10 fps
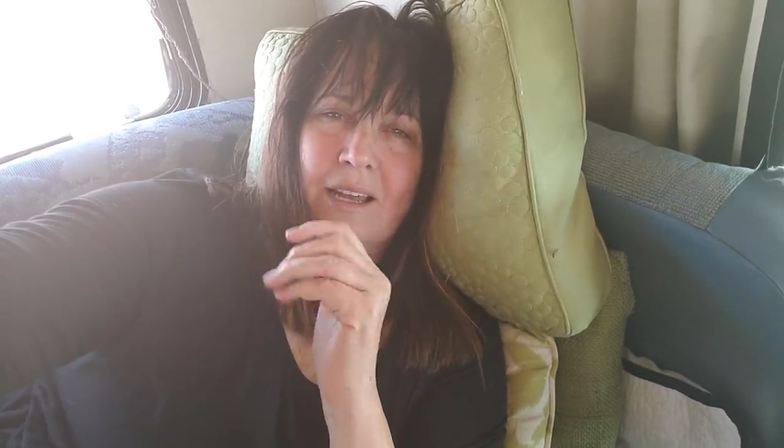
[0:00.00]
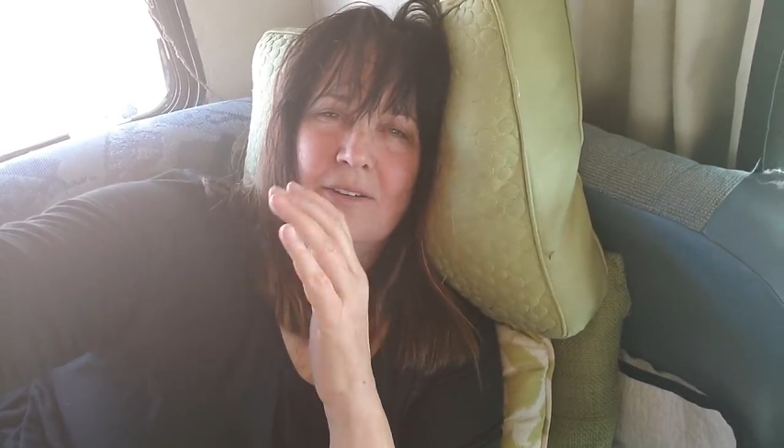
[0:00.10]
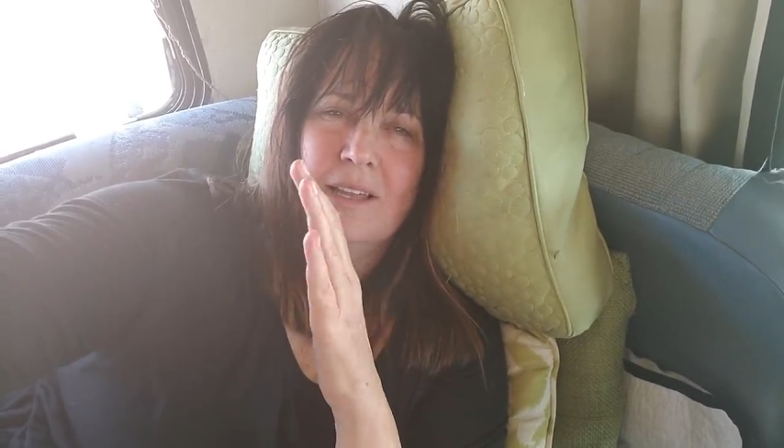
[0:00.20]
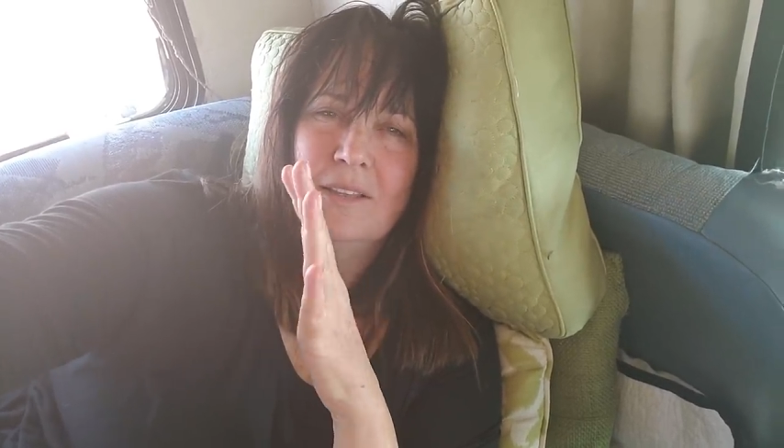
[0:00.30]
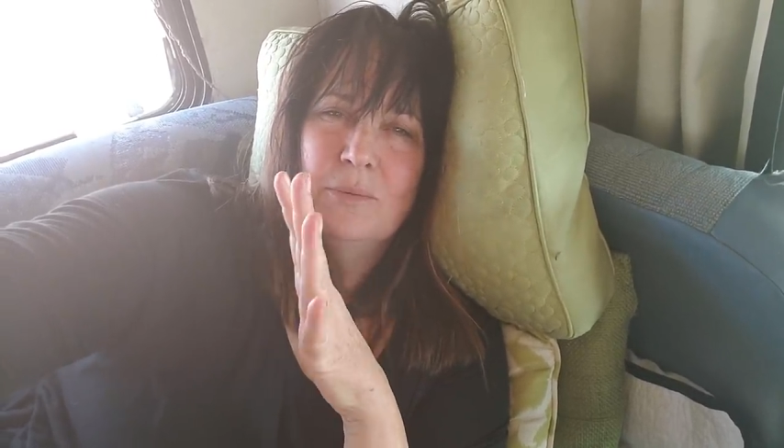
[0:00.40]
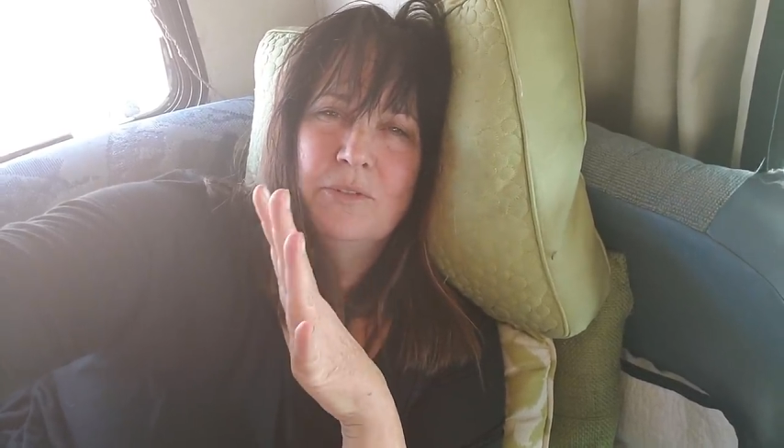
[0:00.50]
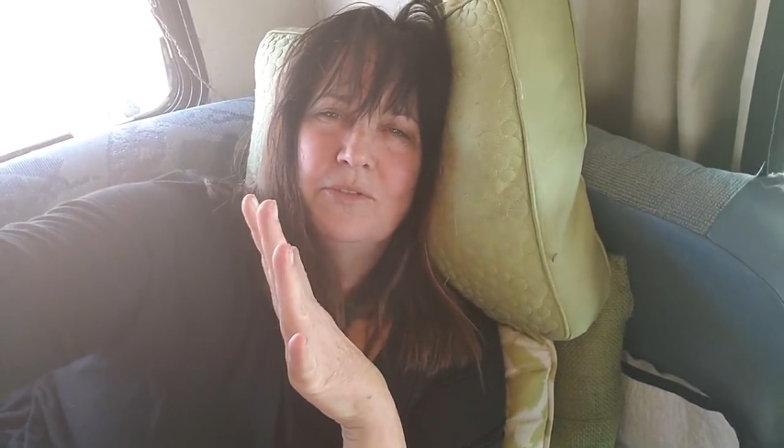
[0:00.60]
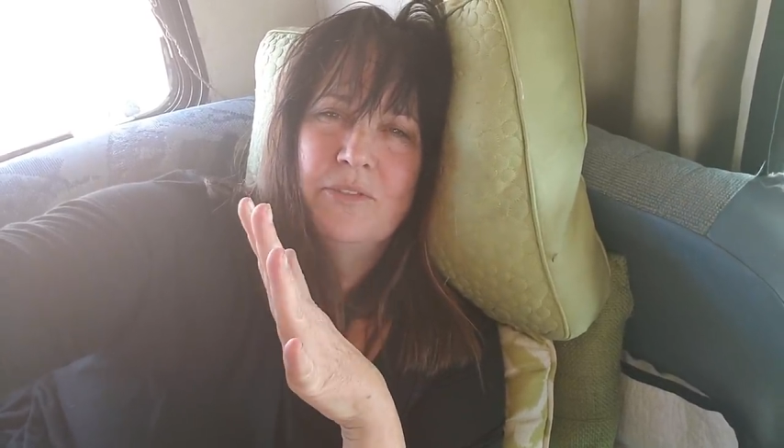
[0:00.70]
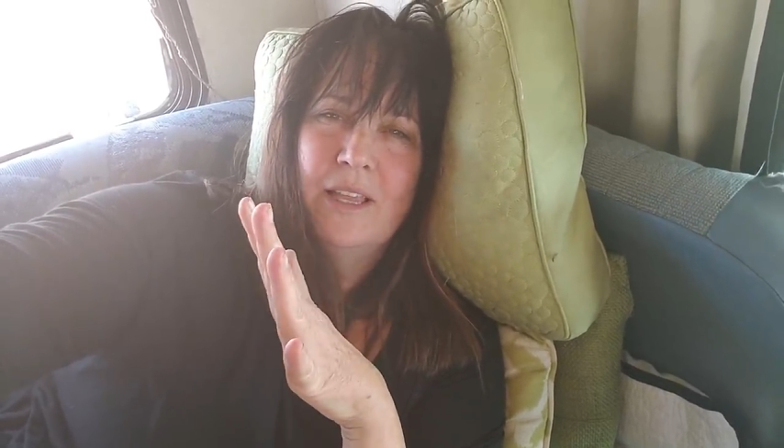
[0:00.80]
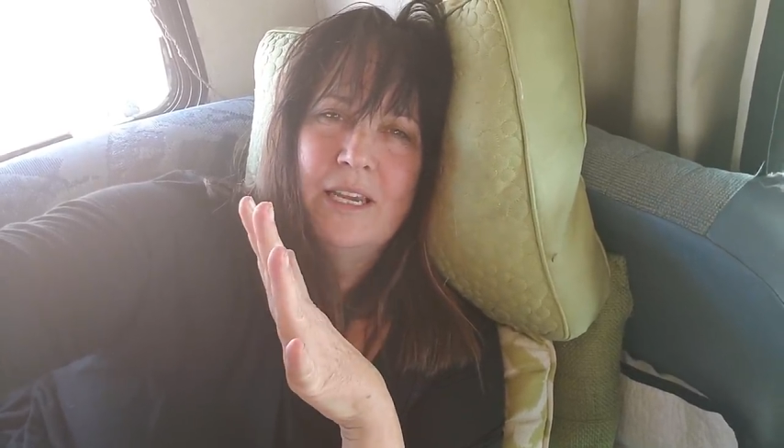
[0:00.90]
I don't like the word
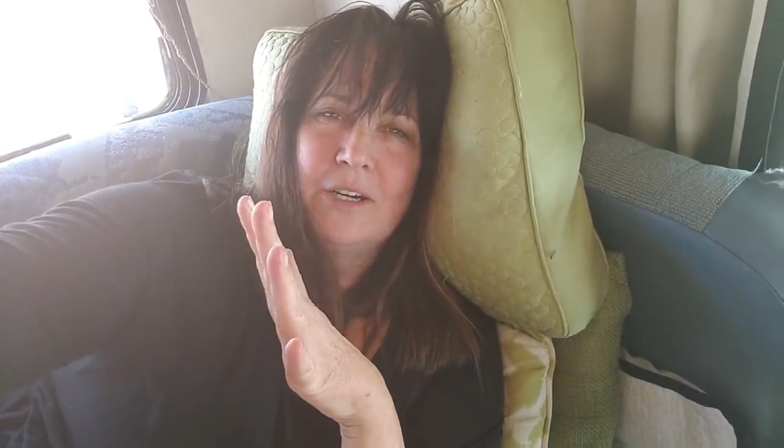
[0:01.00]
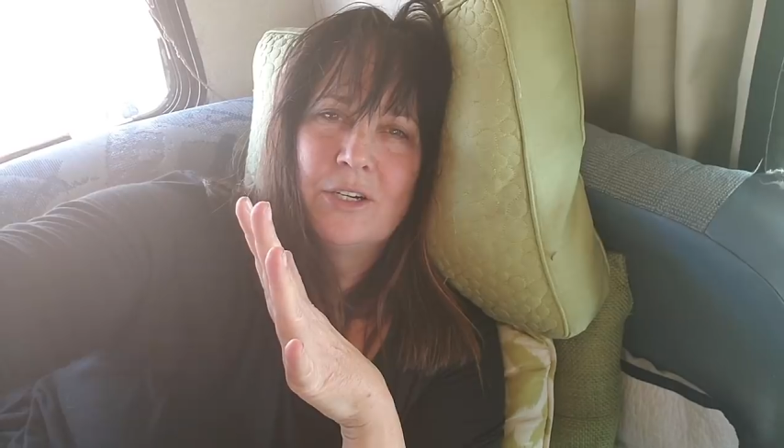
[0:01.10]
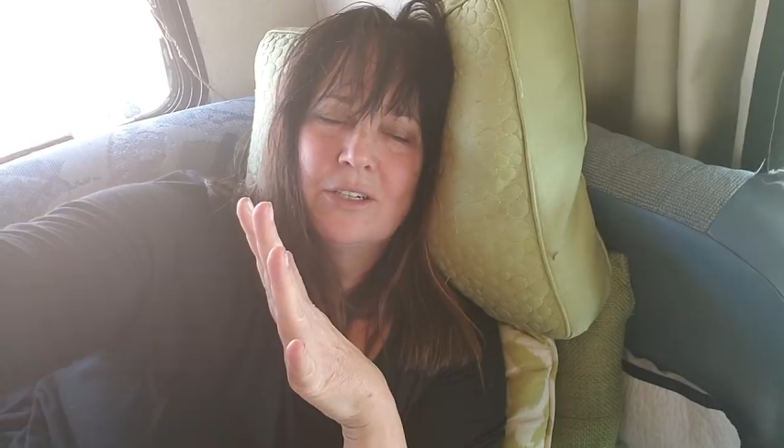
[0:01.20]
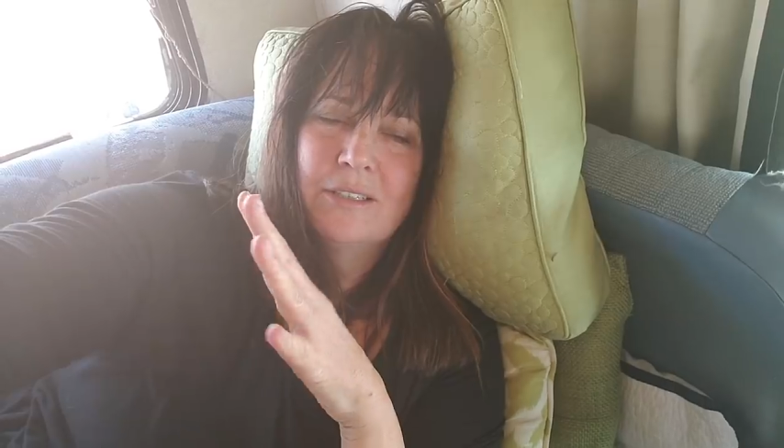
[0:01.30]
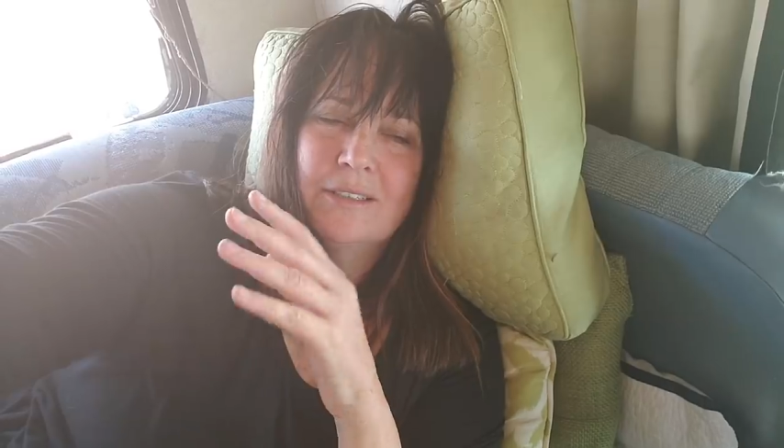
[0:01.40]
flare.